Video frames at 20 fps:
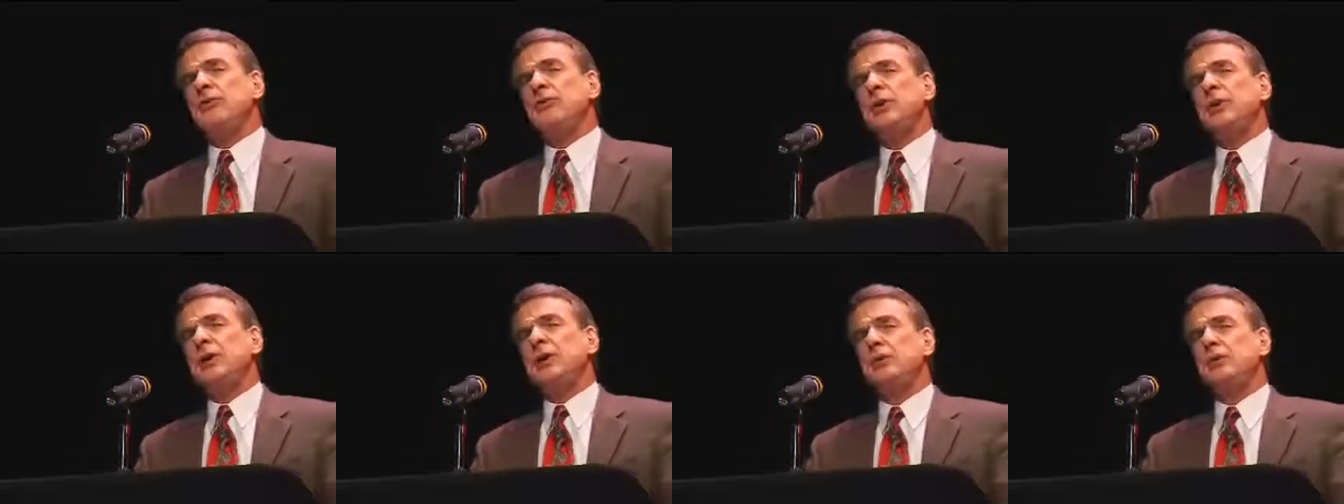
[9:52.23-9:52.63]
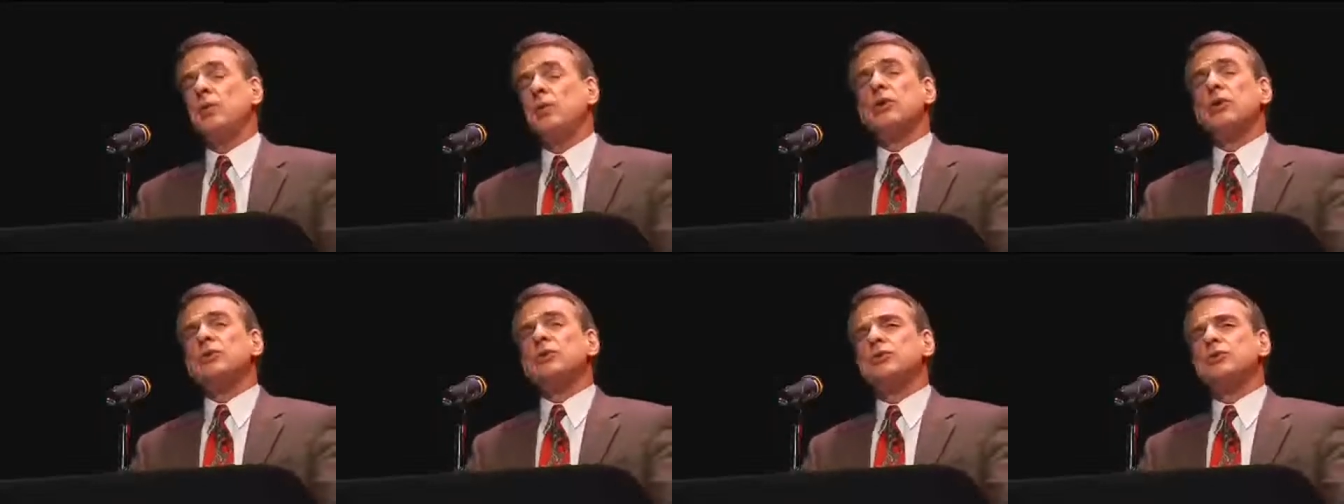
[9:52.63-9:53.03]
If
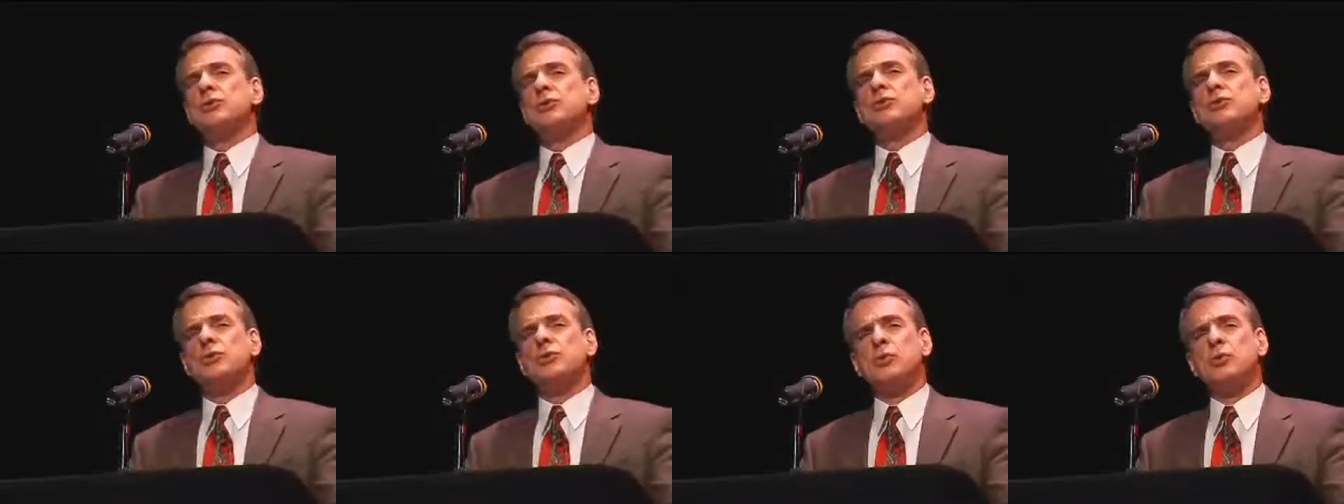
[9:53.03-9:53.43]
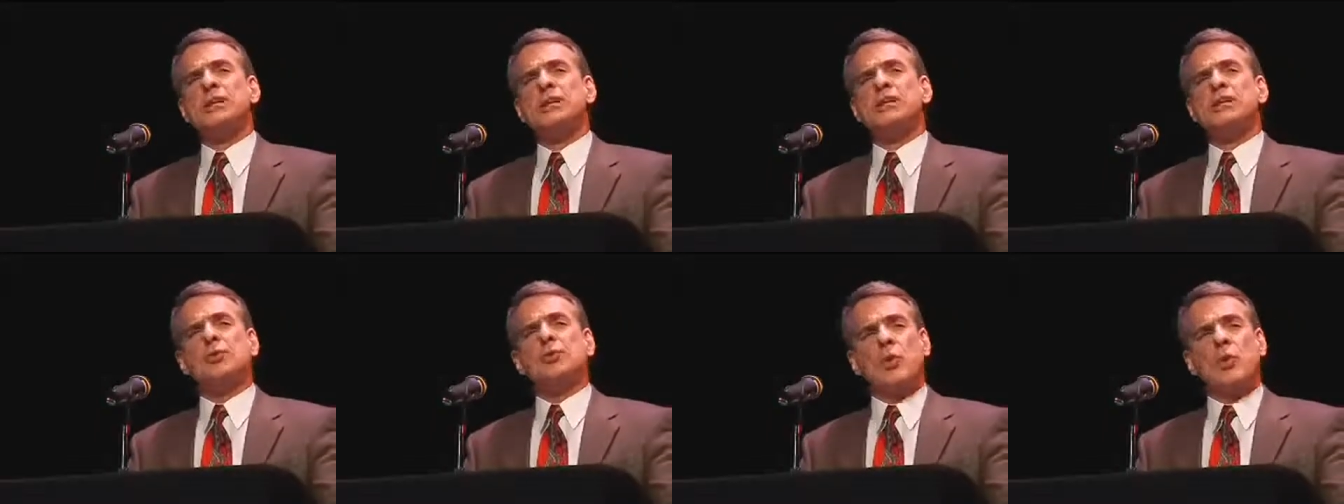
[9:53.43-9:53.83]
we were to
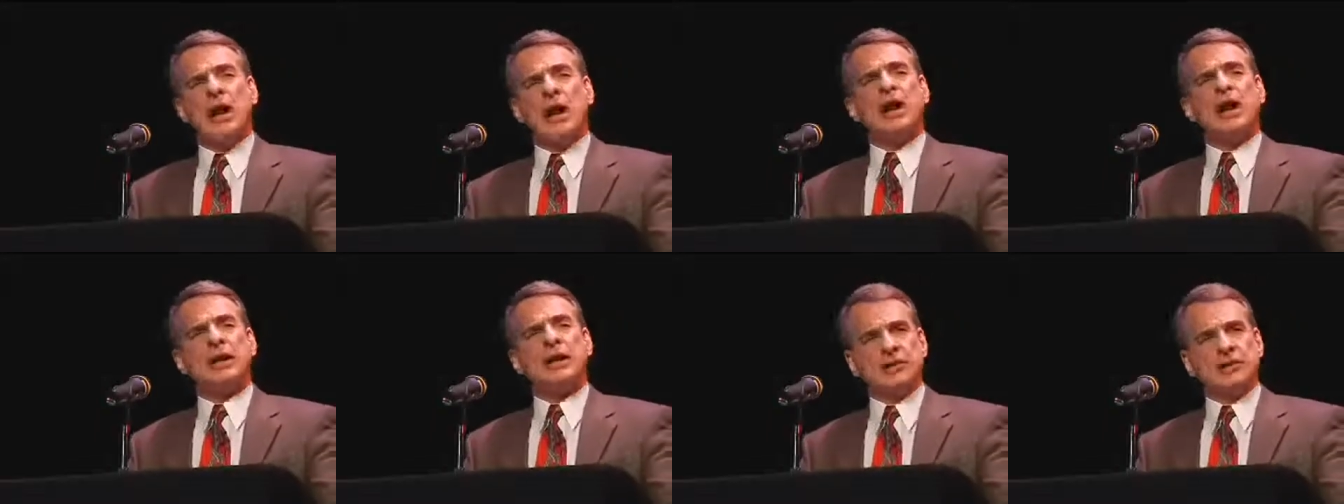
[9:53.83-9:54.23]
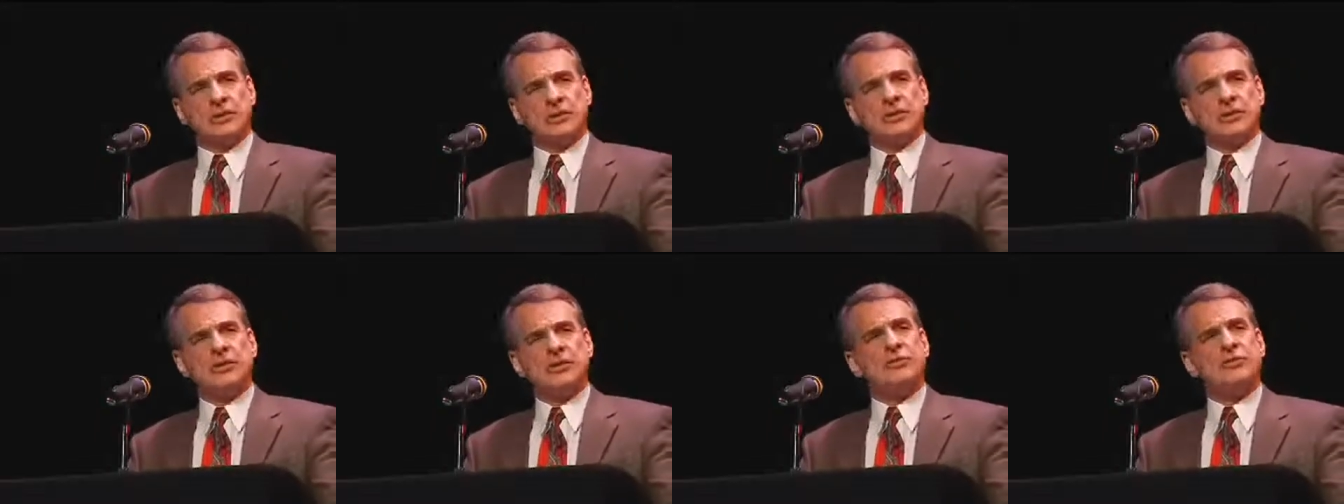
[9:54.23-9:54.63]

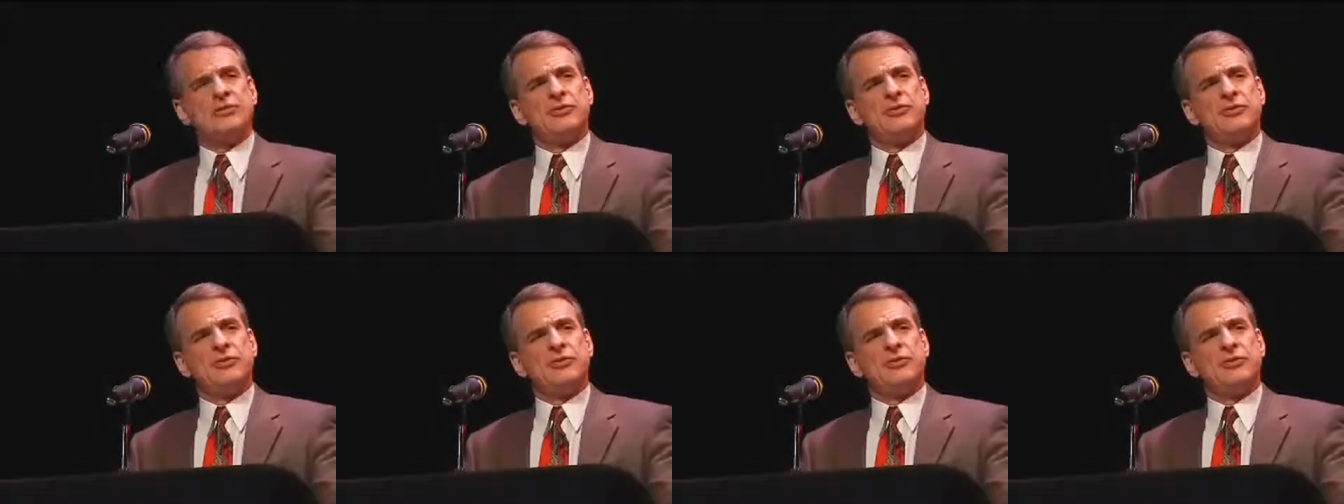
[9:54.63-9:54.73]
rewind